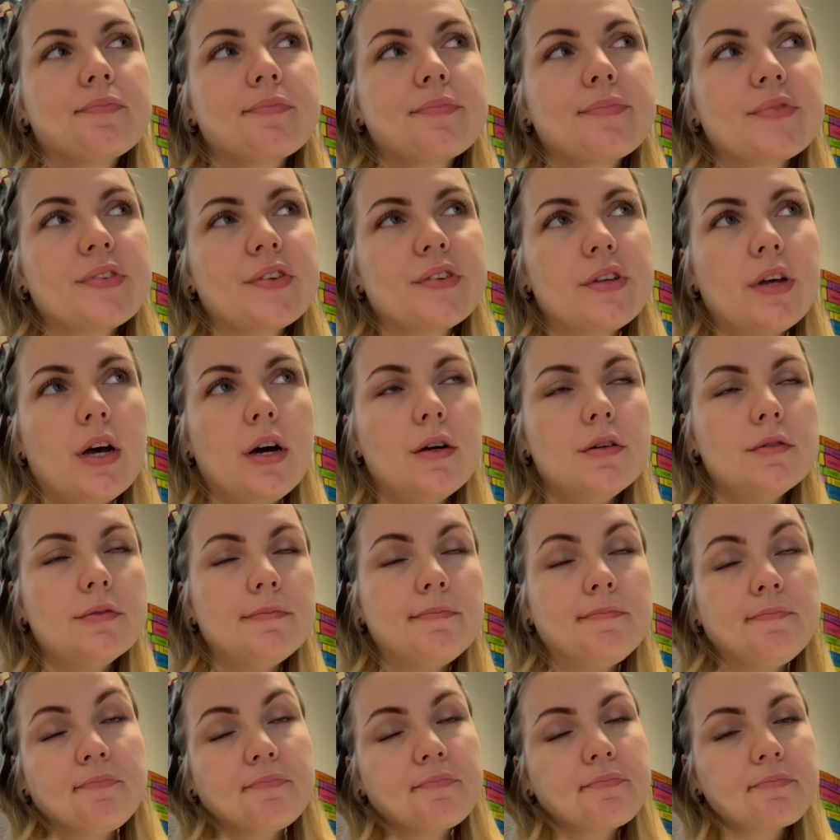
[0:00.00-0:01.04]
So
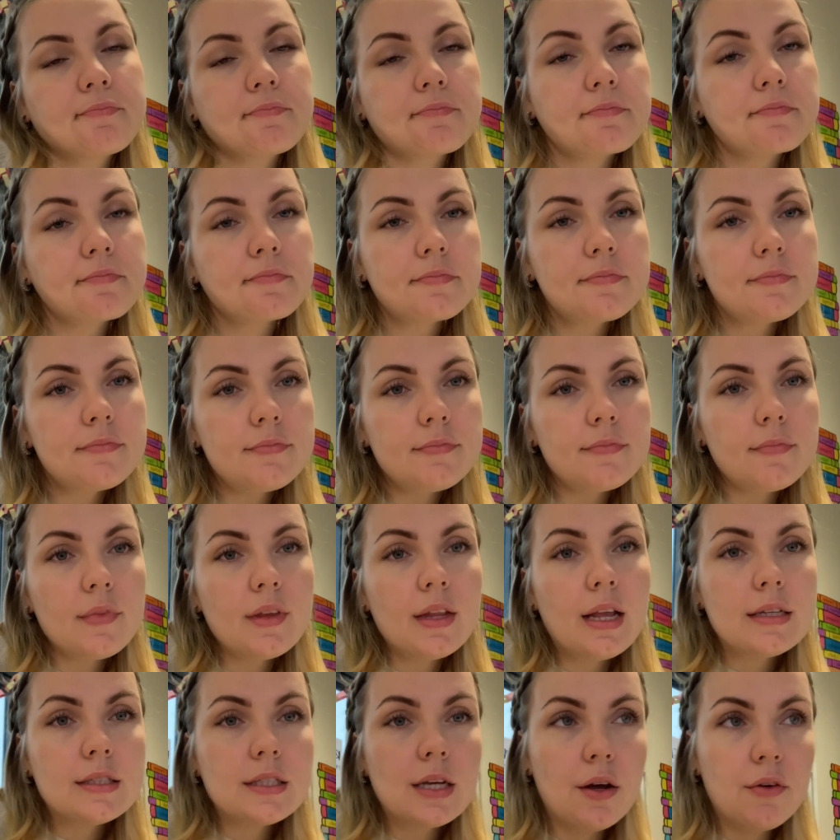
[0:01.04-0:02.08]

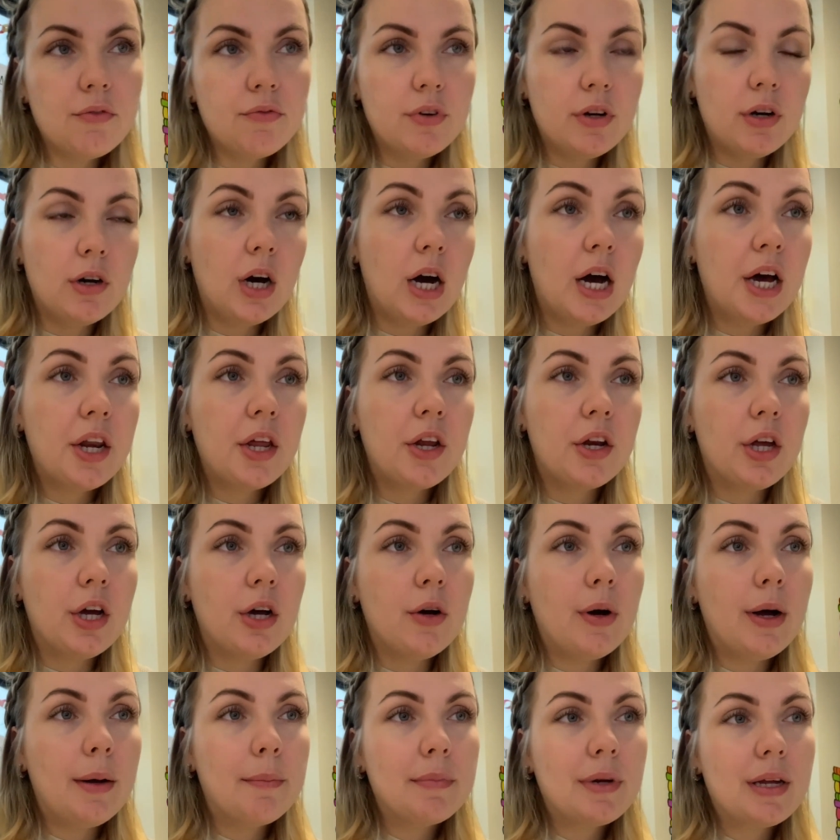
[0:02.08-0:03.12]
that's how I feel. I don't know.
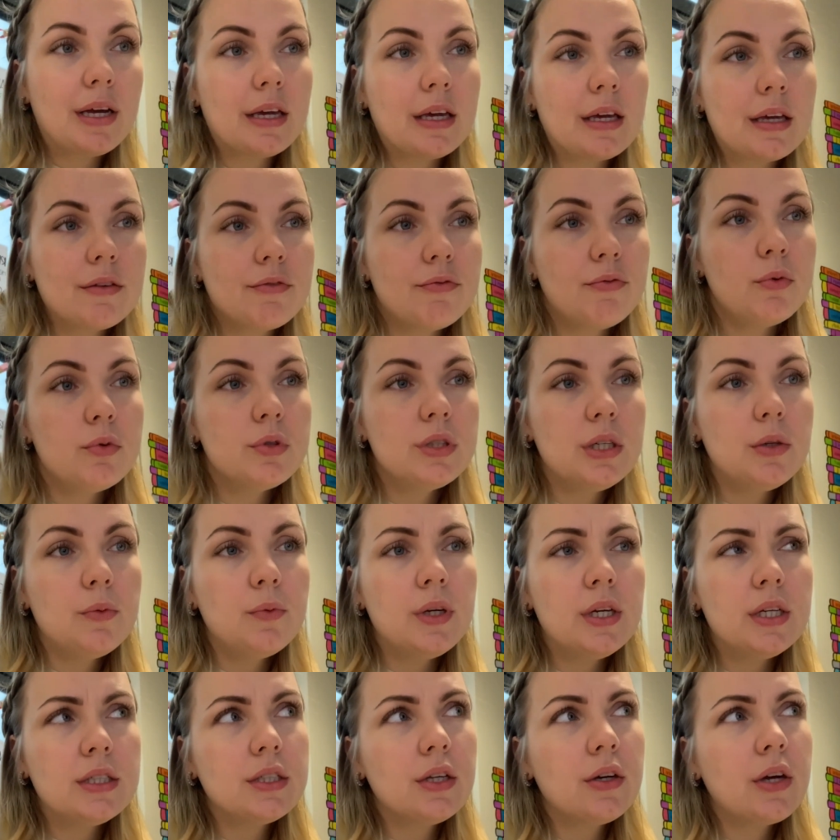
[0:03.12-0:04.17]
I'm like 14
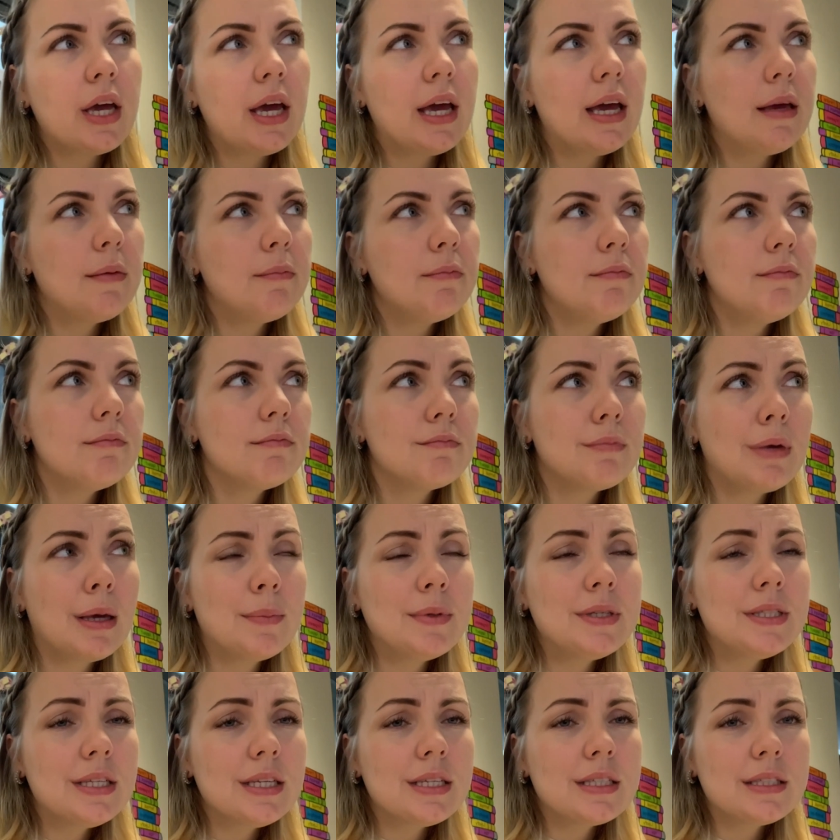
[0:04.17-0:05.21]
weeks, okay, maybe
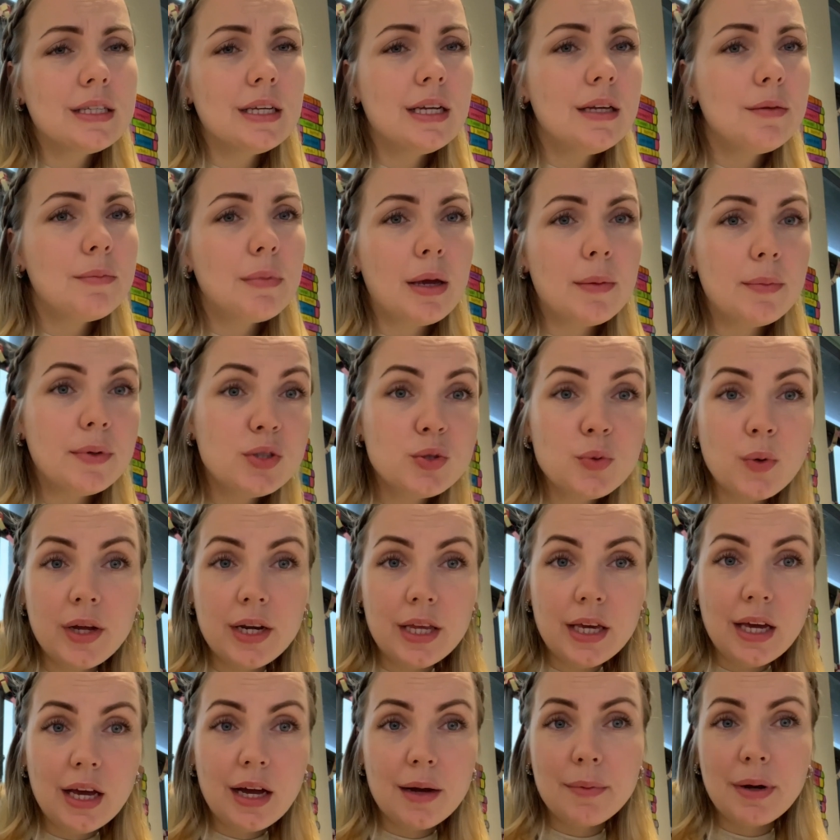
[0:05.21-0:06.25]
16, maybe
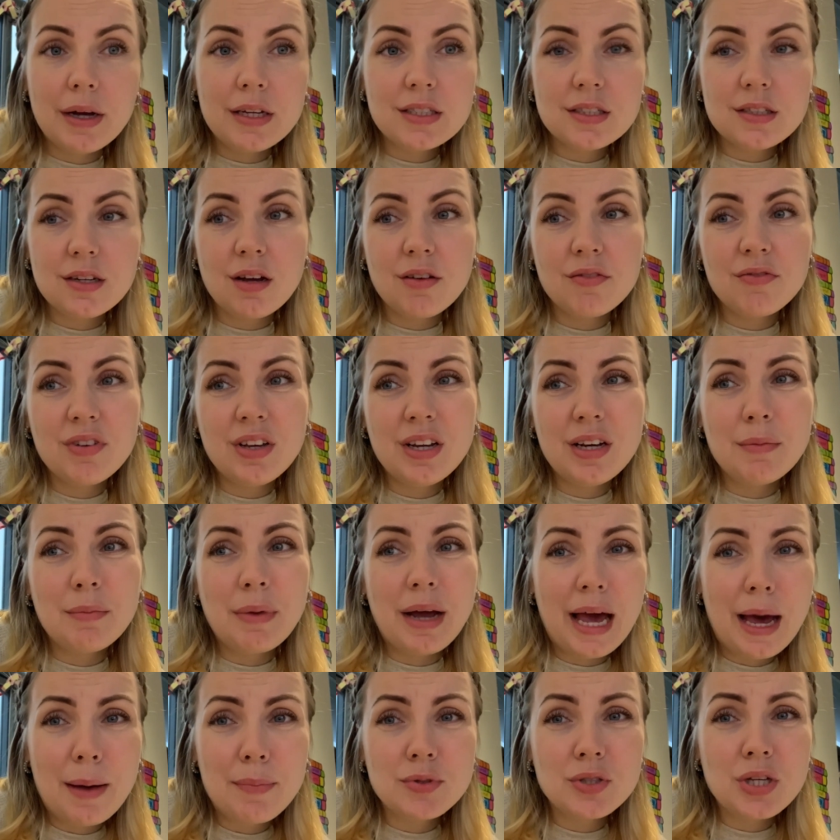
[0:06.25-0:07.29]
20. I might start feeling my
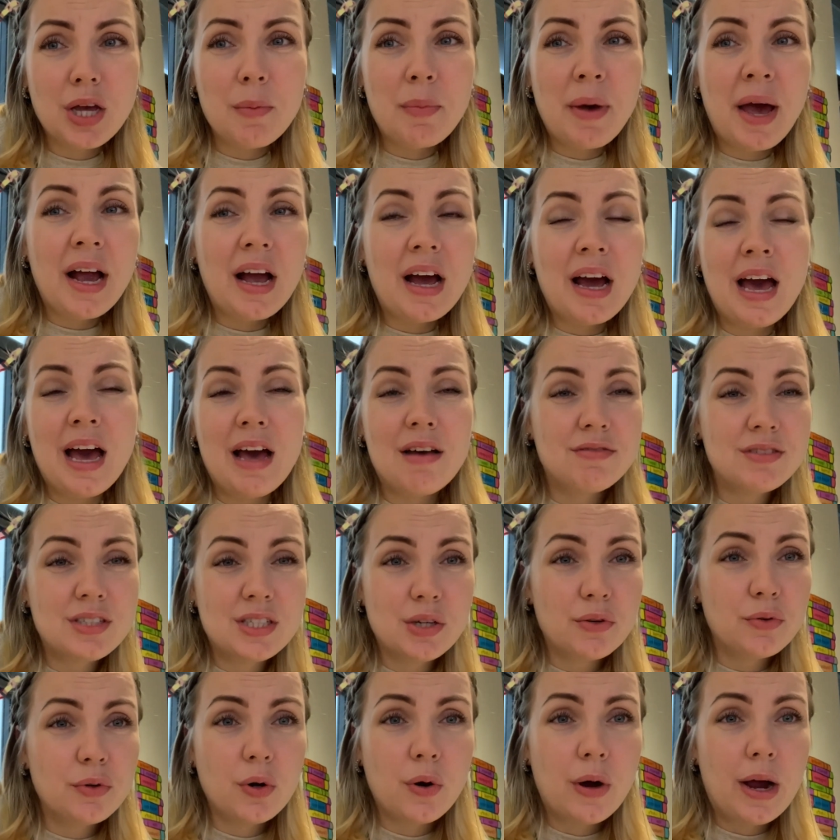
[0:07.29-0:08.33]
appetite back. I have
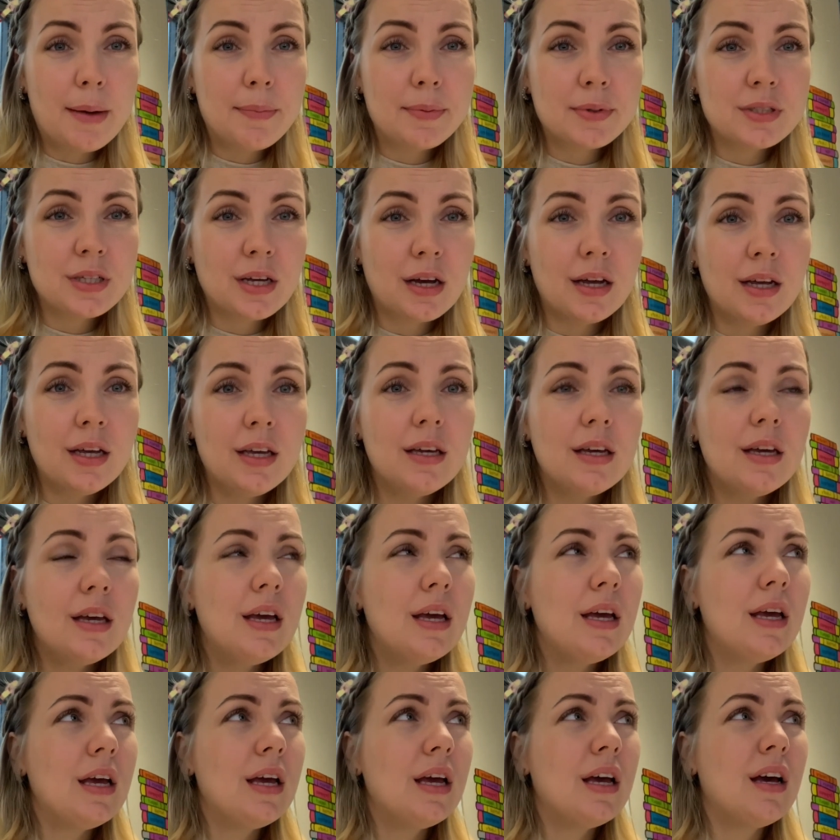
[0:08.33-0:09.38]
zero appetite.
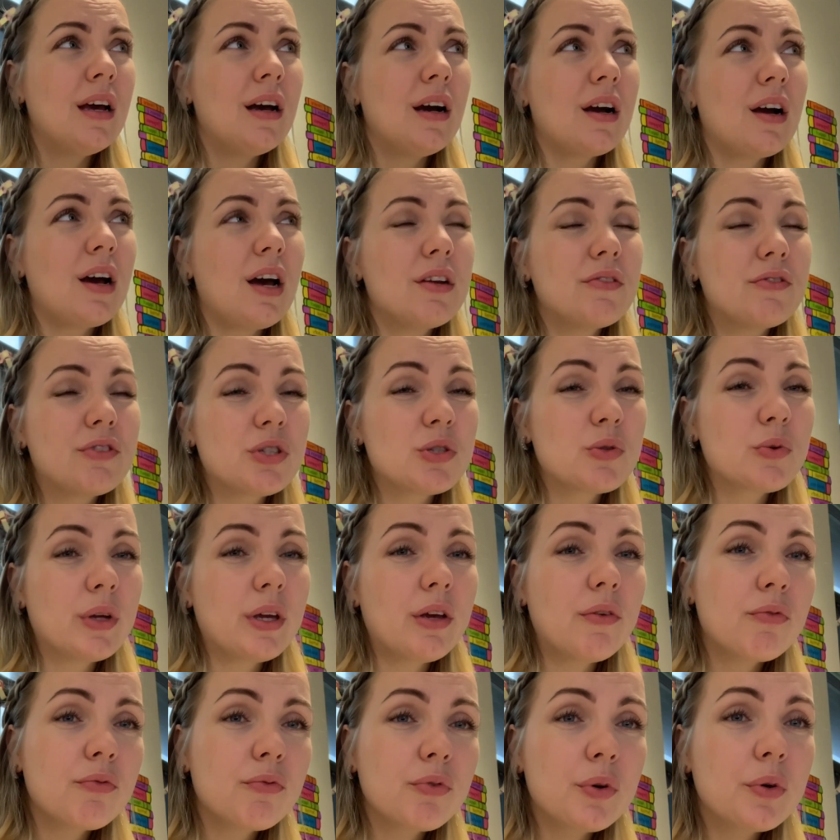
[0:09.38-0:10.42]
Kind of just want to
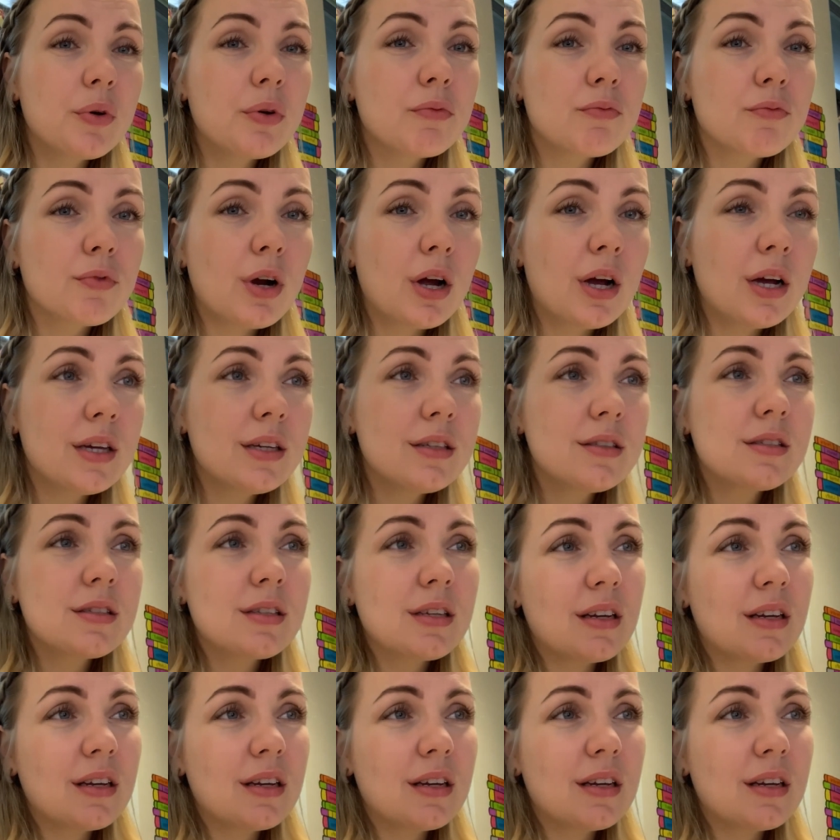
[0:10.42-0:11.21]
eat fruit and rice.